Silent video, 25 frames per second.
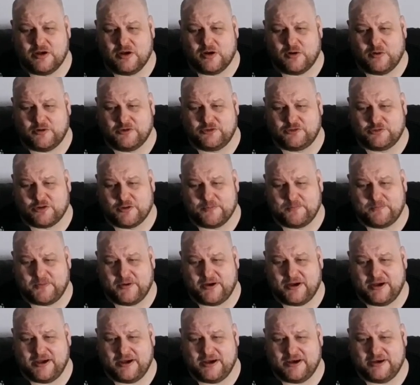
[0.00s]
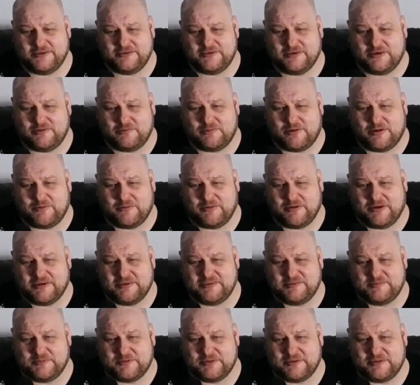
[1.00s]
Oh, a trip by
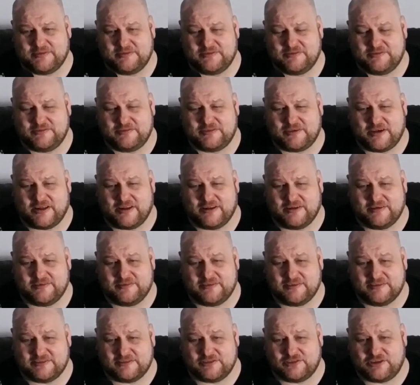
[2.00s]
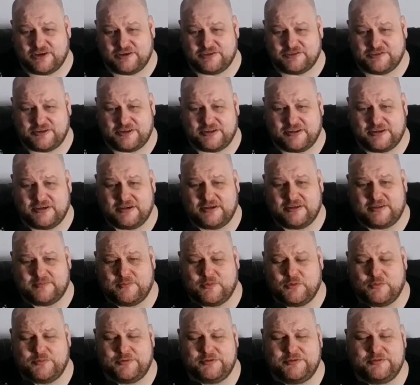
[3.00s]
Rodrigues, but kind of doesn't change anything at the
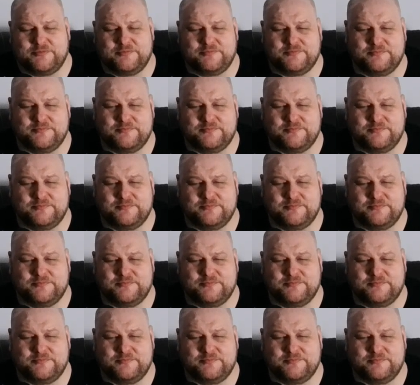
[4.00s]
moment.